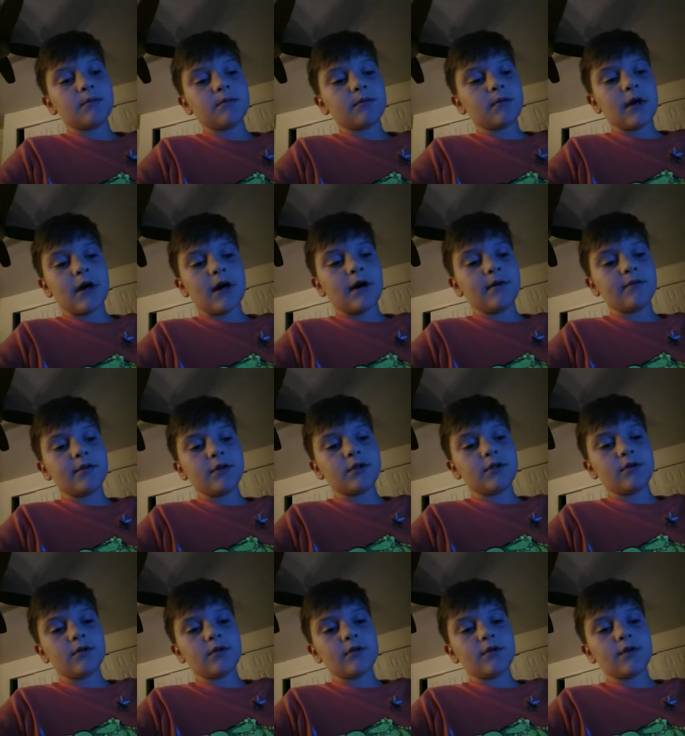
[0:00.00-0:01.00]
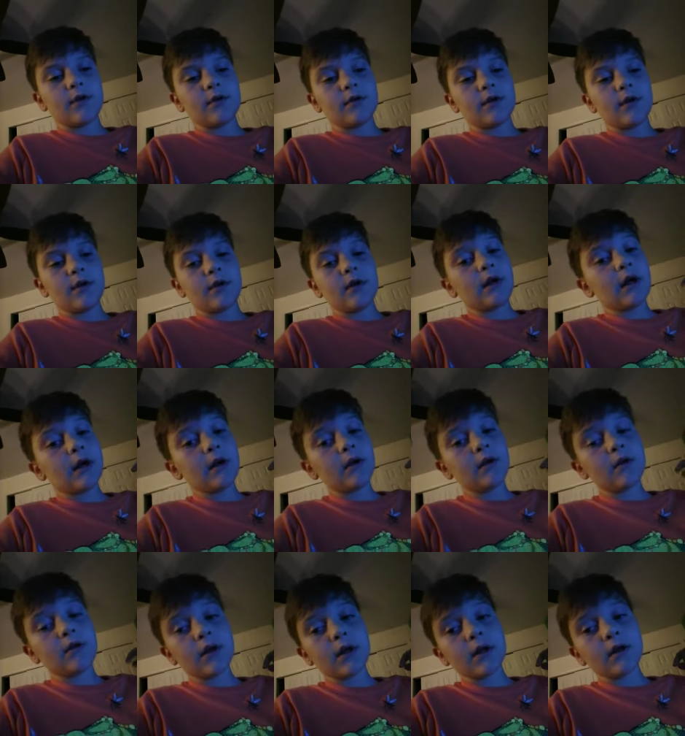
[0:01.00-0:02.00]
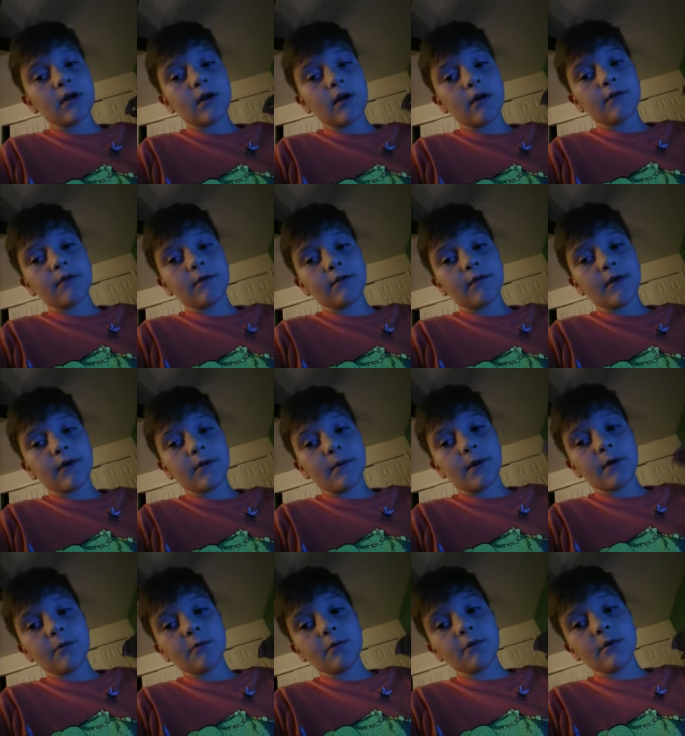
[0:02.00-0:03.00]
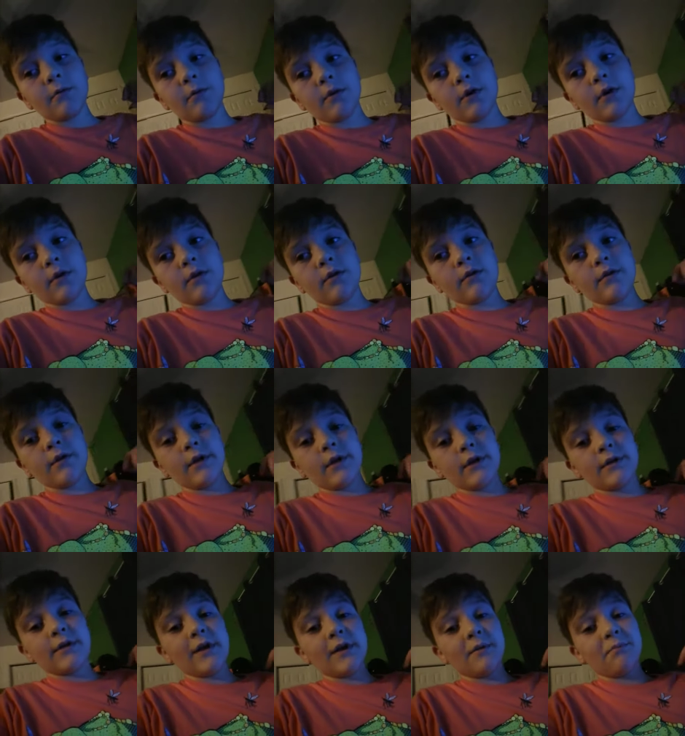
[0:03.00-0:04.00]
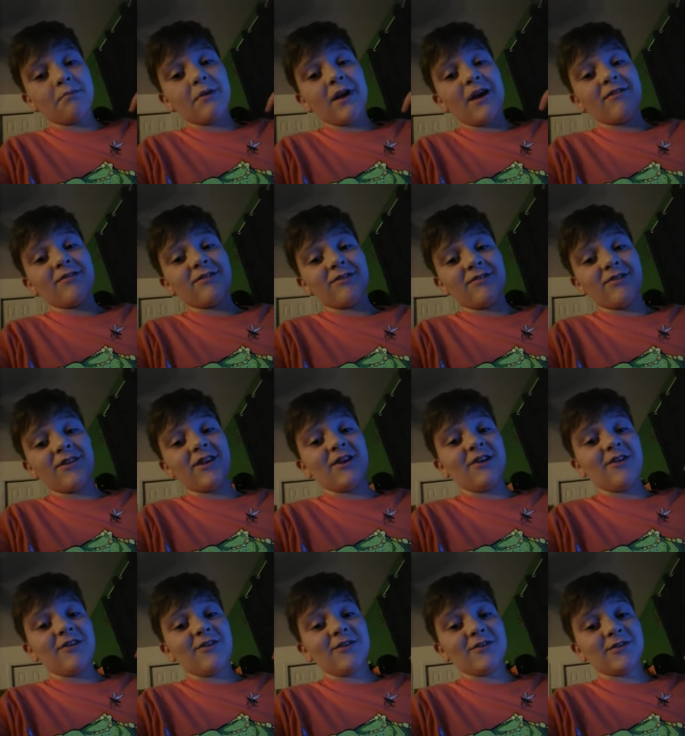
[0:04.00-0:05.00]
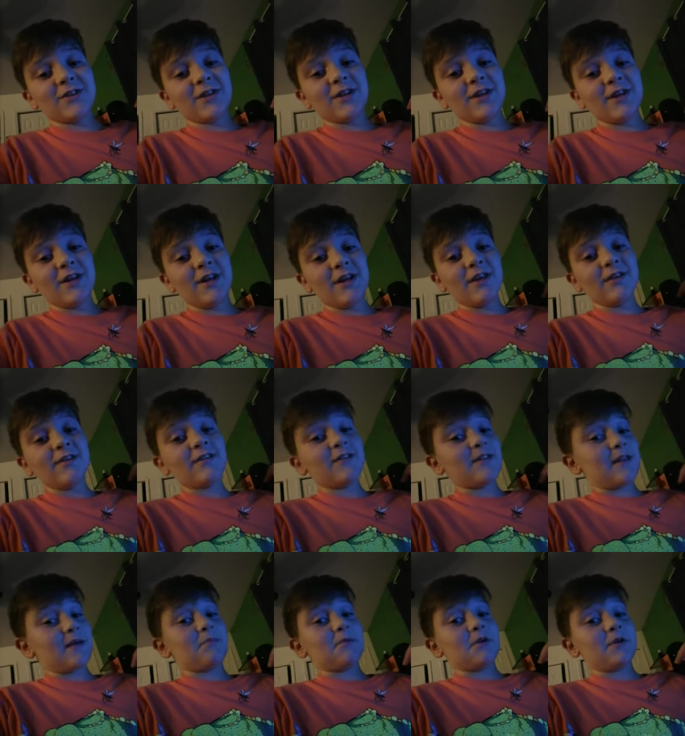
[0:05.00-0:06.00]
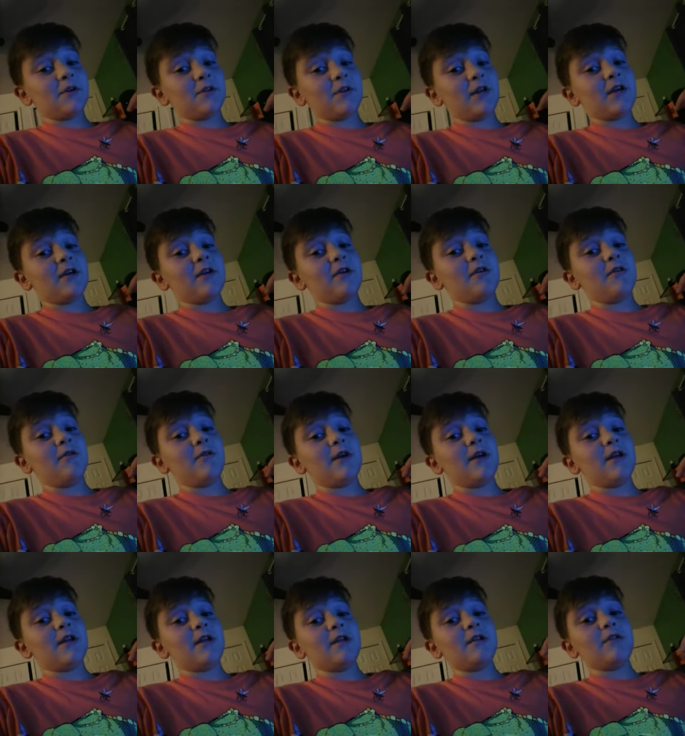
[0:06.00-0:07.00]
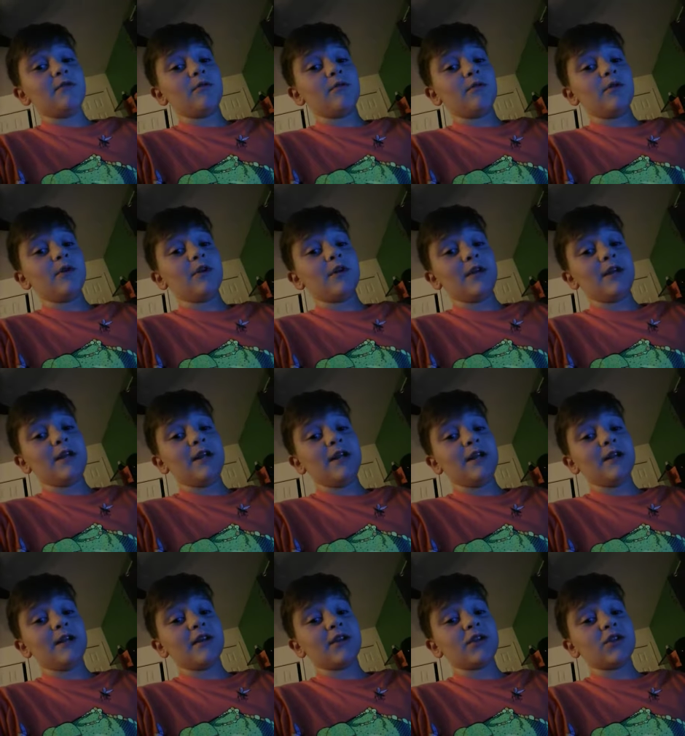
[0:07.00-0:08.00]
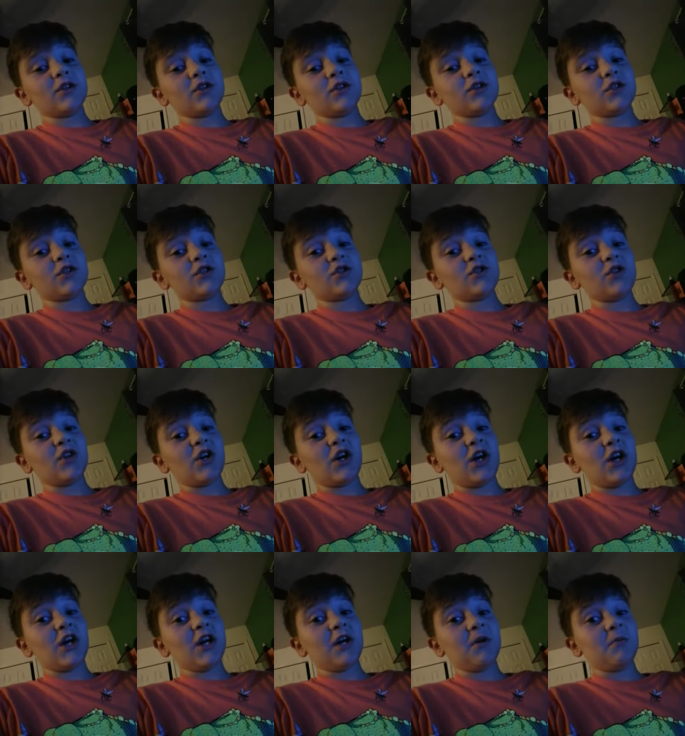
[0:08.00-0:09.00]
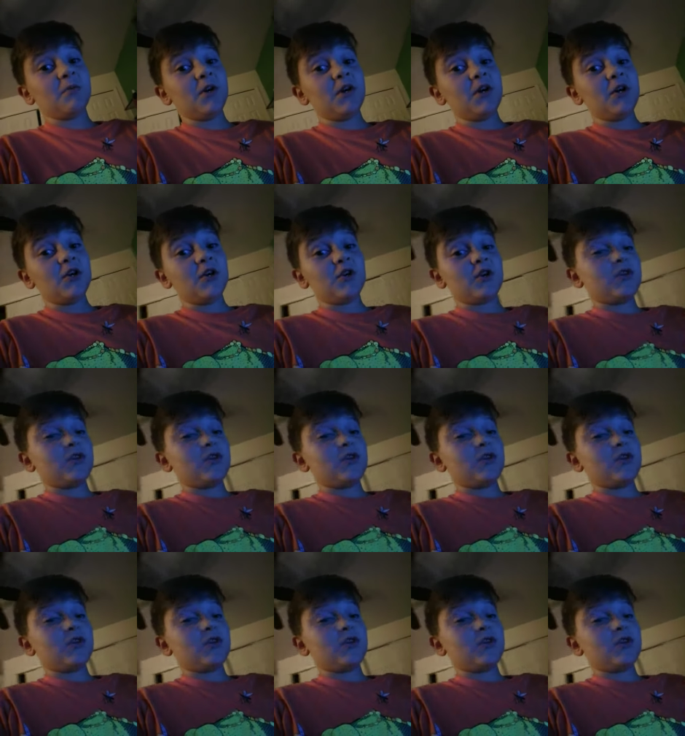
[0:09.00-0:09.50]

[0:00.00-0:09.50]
Gava Juice does that, and I don't get off of him. I really want to do like take a bath in Legos, step in a Lego, and you'll need to subscribe, or